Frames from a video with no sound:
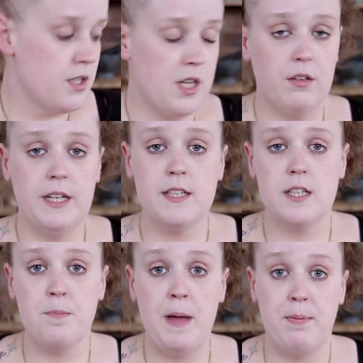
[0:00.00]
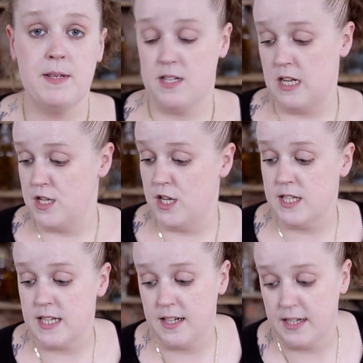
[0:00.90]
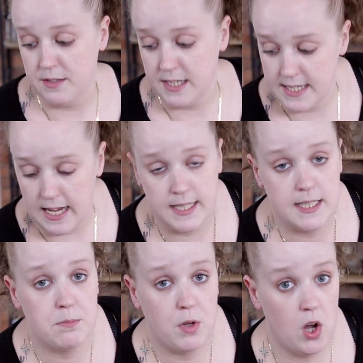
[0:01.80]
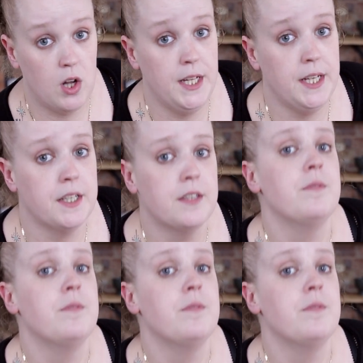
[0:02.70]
So into the peppers and onions, I now need to add some garlic.